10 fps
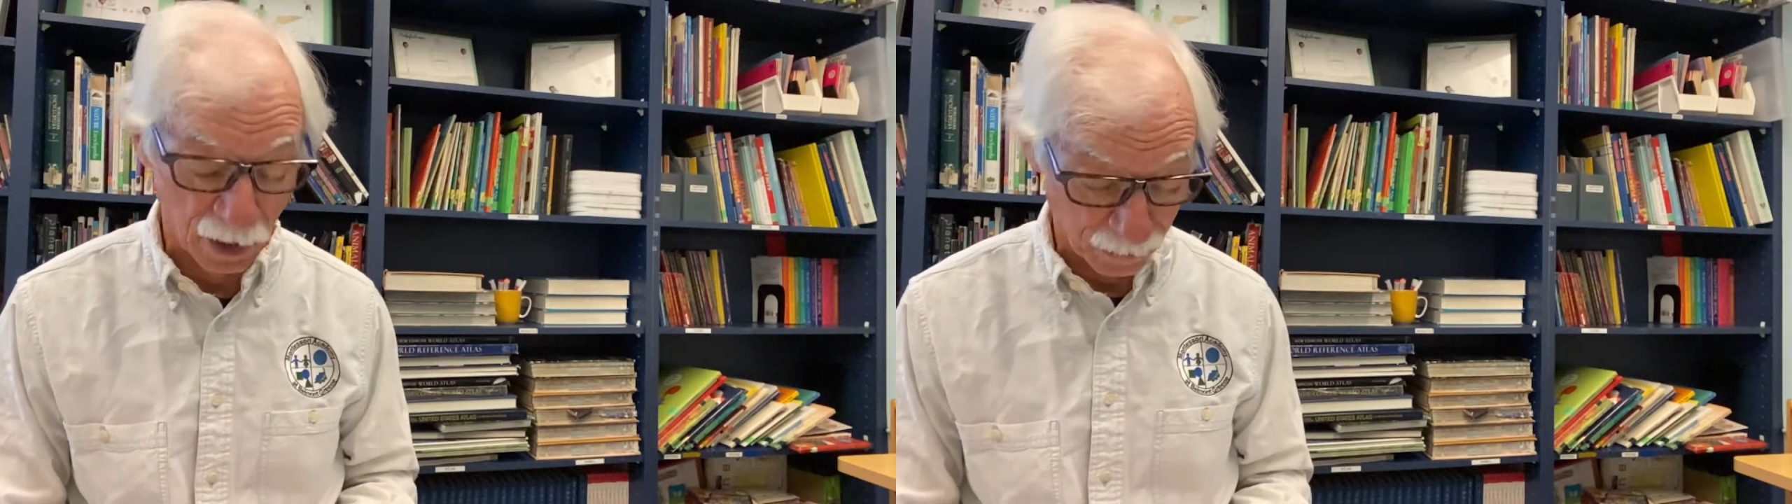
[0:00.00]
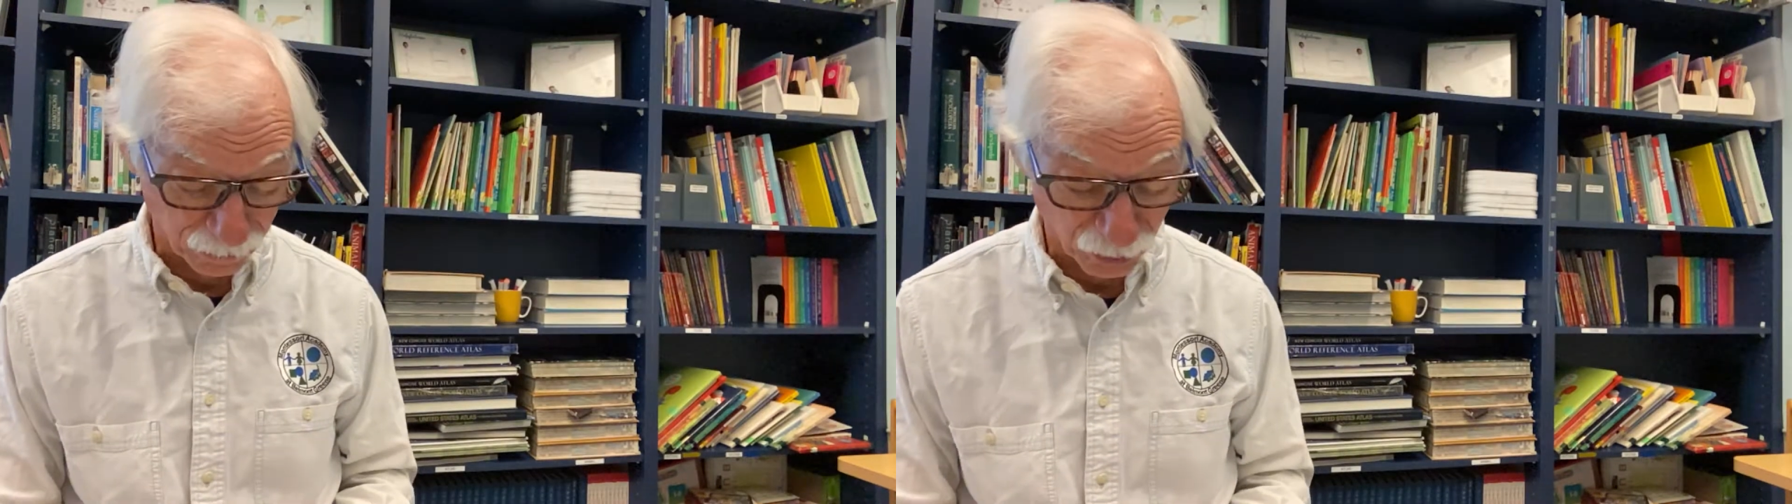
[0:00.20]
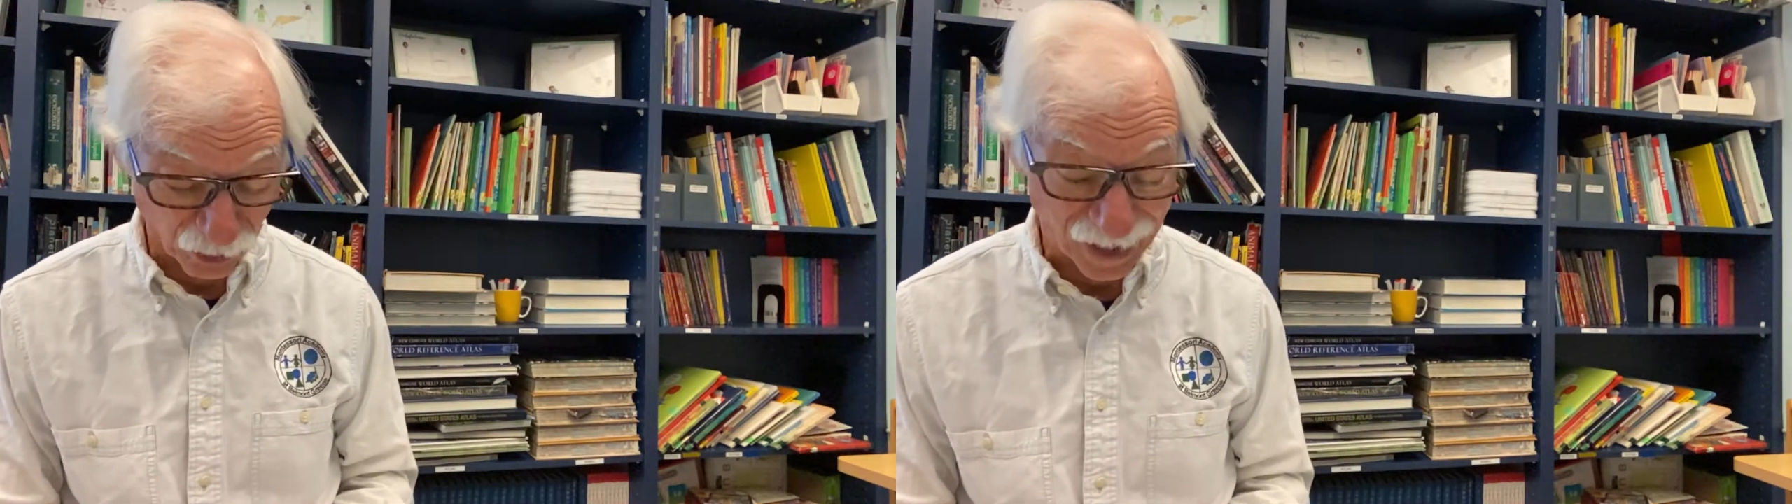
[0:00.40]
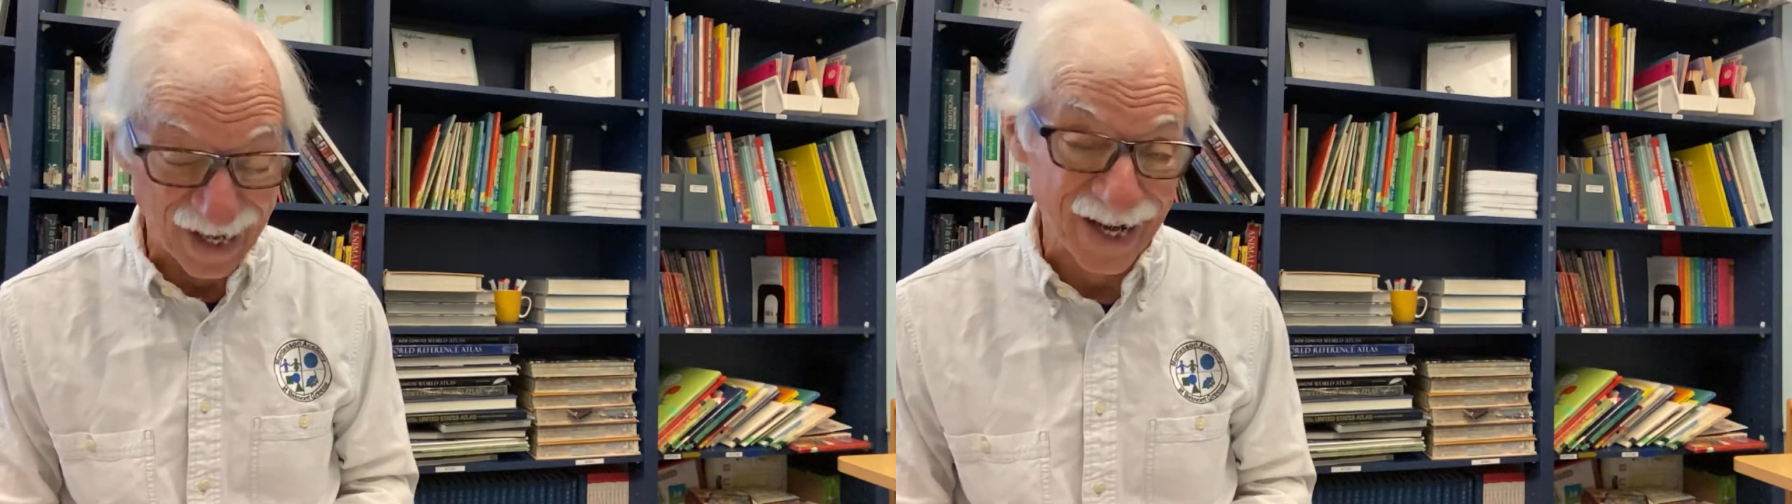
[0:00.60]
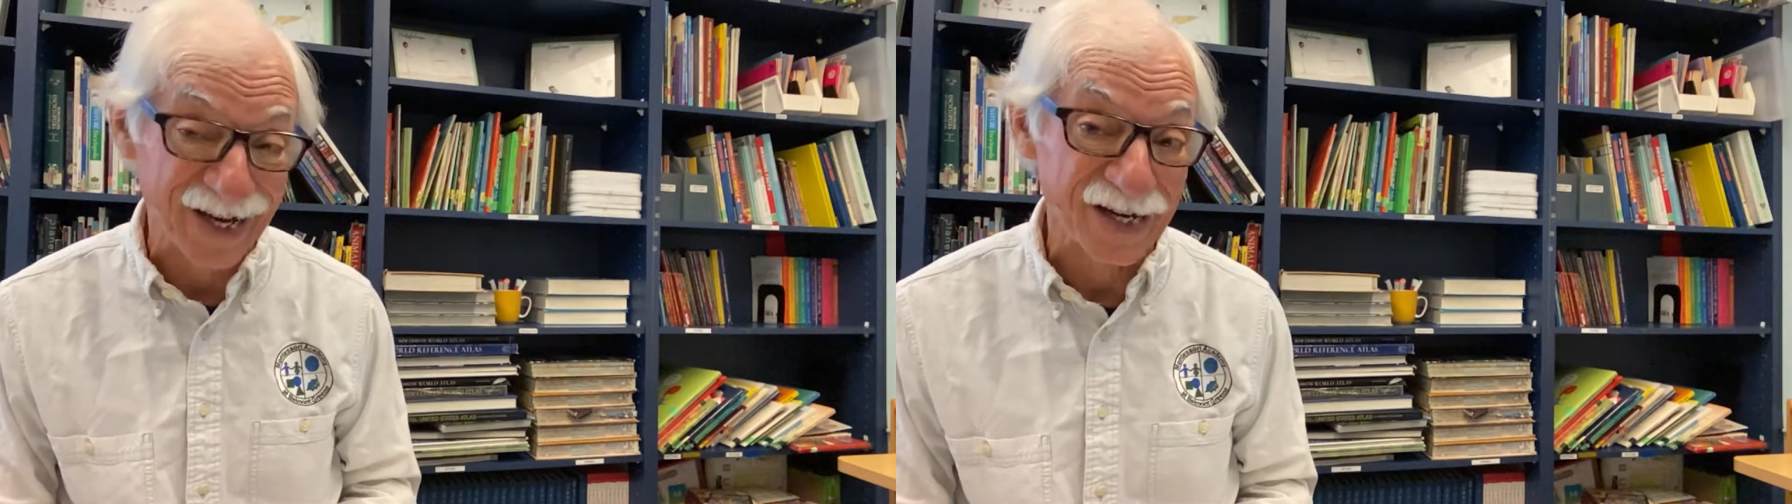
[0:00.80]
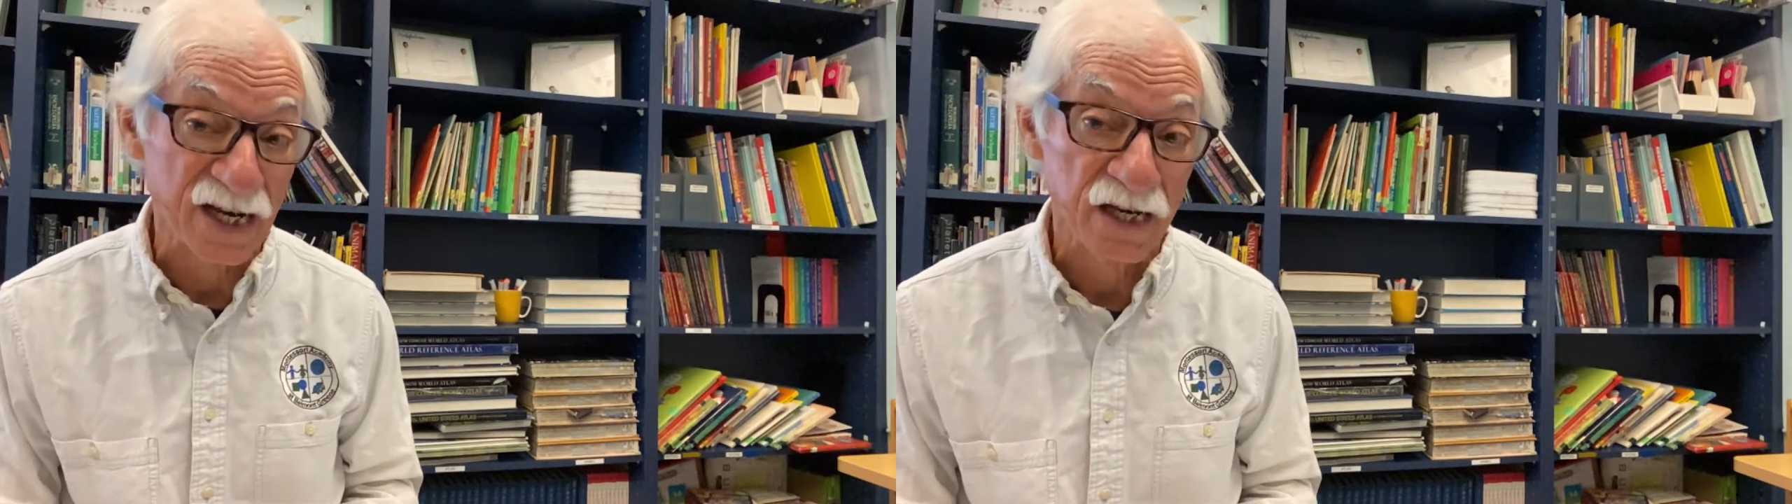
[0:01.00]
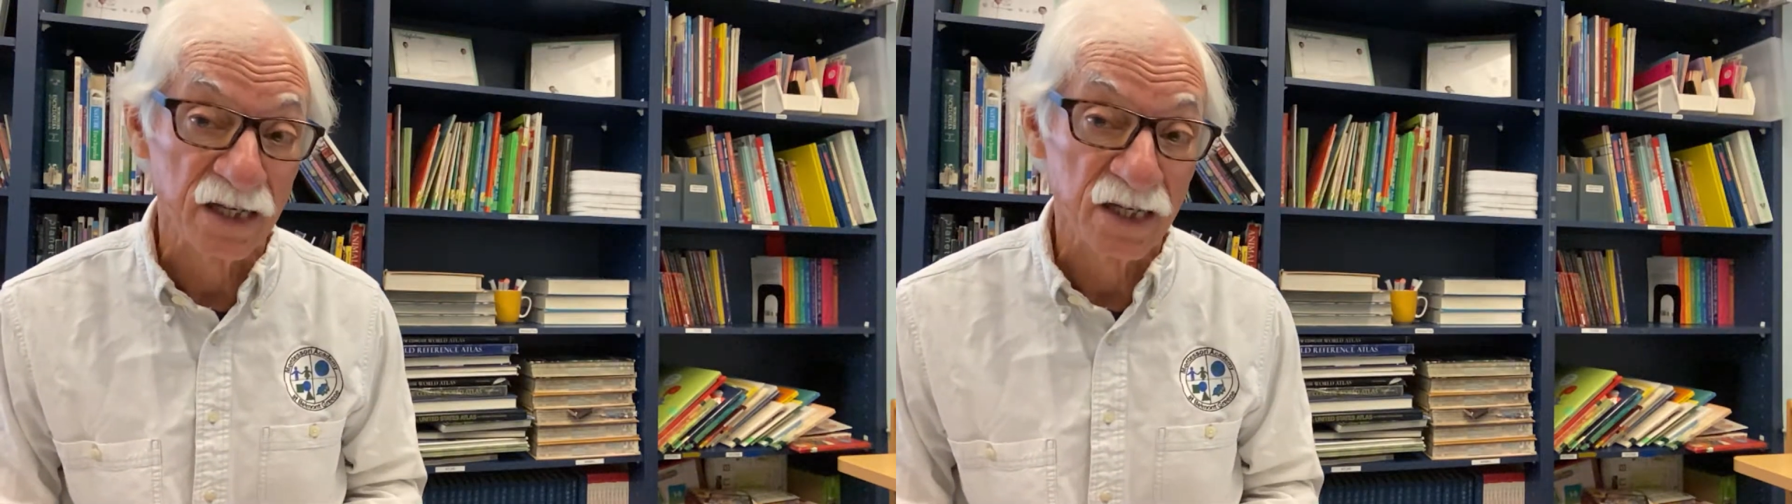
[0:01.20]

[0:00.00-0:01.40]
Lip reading: brain